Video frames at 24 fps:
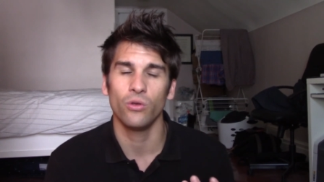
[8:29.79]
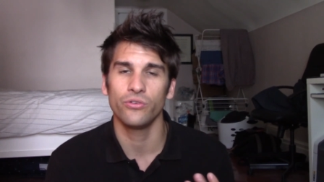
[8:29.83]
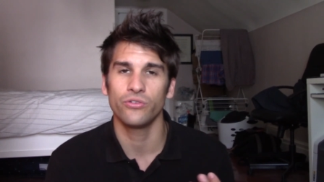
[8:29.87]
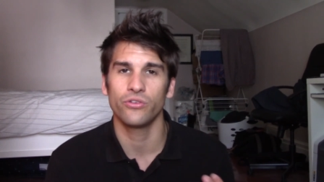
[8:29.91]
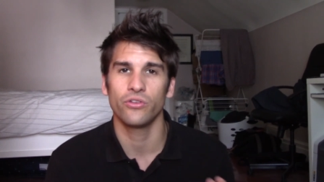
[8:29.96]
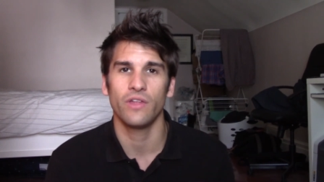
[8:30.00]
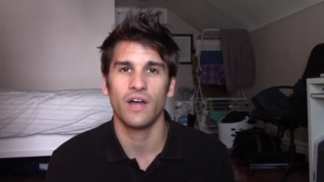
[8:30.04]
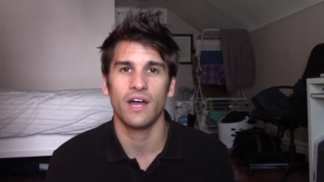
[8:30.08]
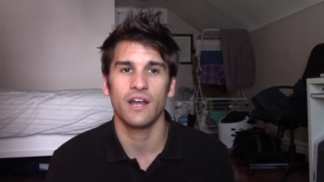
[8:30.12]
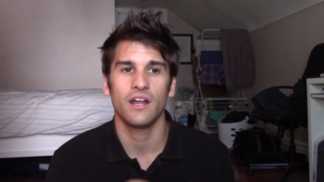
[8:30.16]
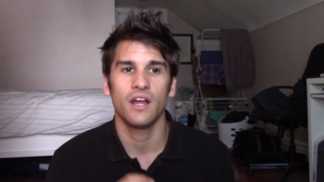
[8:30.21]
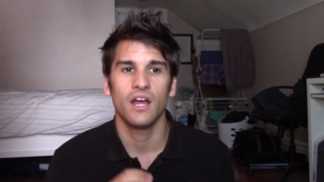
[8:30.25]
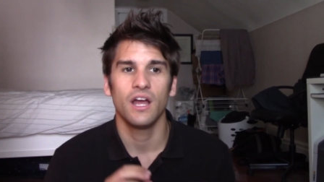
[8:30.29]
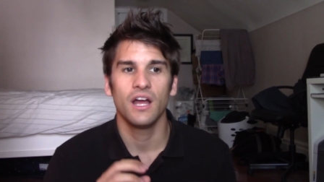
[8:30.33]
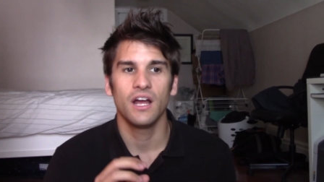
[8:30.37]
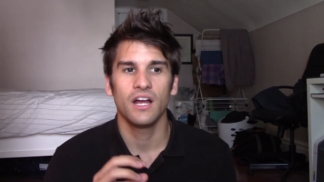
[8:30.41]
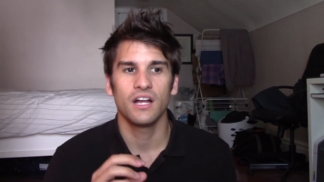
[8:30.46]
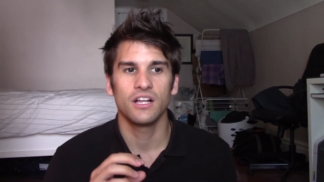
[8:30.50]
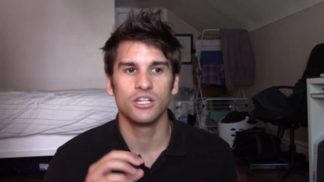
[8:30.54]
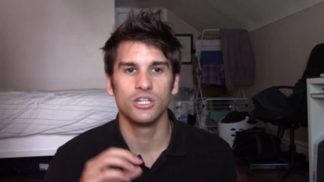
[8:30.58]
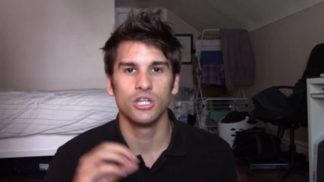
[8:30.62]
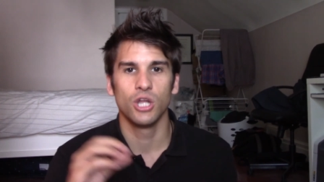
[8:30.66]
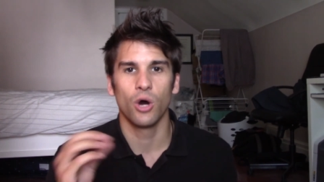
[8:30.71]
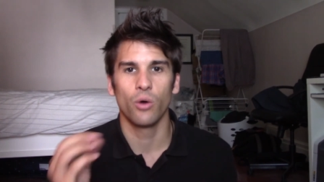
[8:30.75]
so that
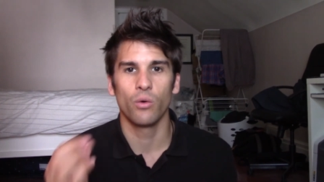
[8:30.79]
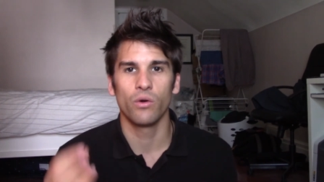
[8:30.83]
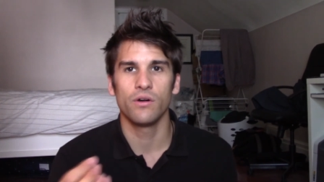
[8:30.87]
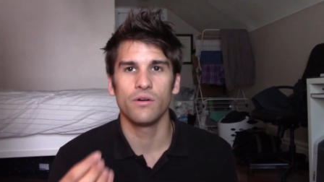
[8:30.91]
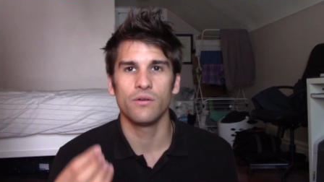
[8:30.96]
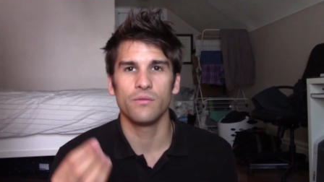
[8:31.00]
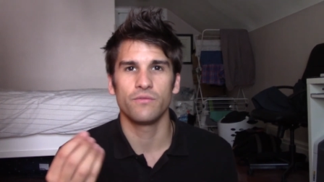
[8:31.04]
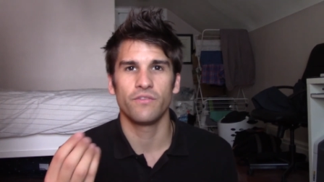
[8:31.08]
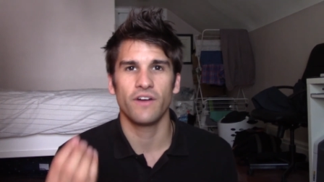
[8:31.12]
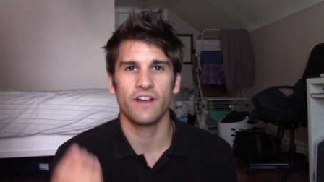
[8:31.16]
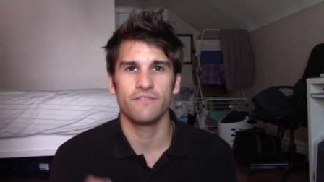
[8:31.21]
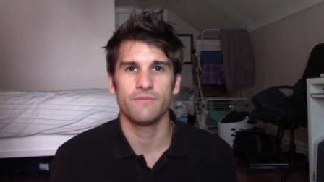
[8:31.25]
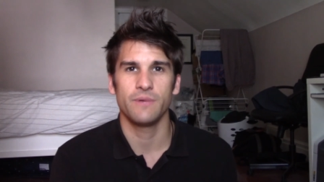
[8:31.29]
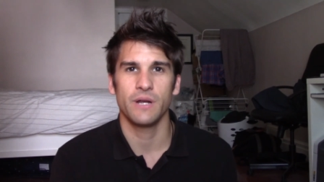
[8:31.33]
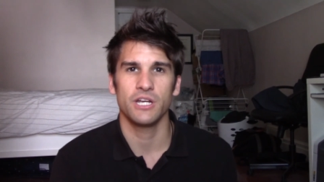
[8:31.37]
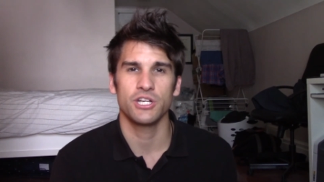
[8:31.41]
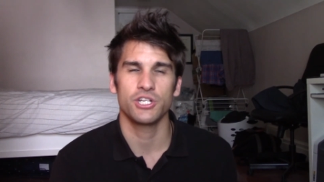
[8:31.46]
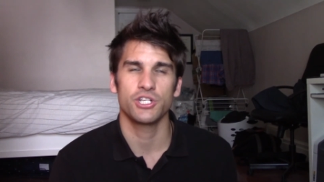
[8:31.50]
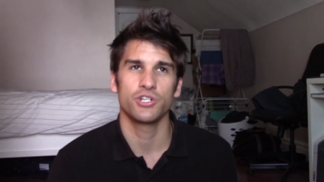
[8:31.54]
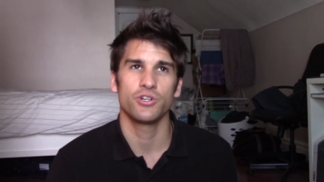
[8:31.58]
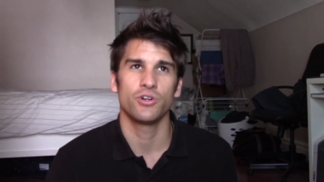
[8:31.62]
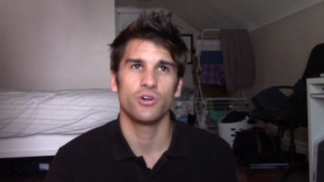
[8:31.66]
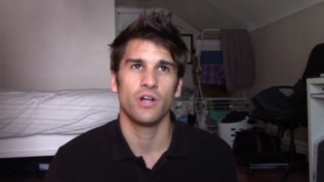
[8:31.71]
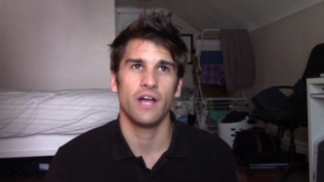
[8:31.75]
lower
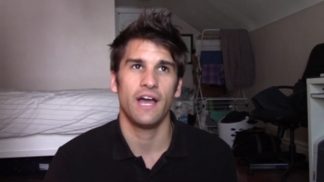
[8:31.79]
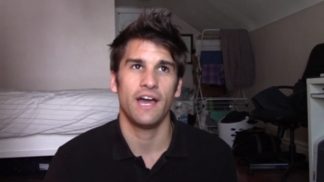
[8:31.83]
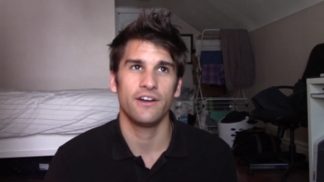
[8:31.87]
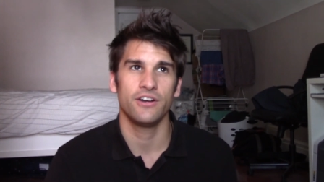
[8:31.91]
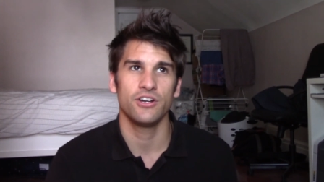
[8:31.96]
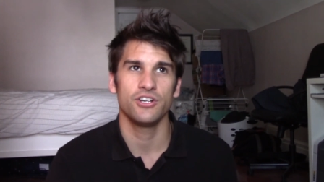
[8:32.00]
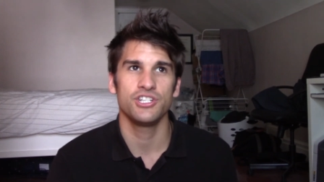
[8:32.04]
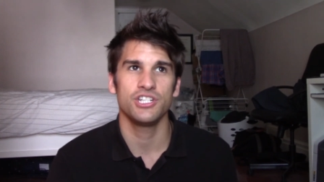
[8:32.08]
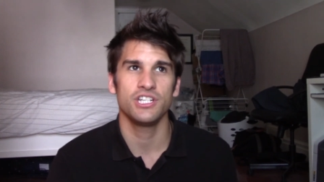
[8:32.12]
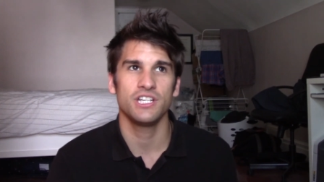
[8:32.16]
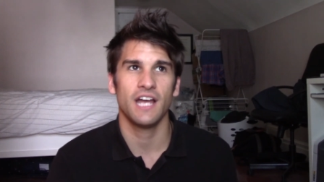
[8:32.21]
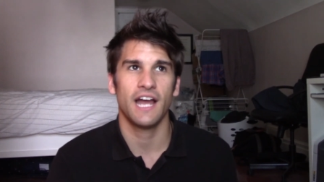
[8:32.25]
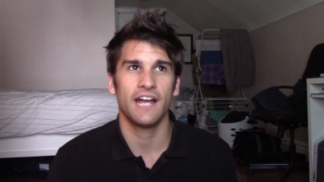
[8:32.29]
vibrational energy,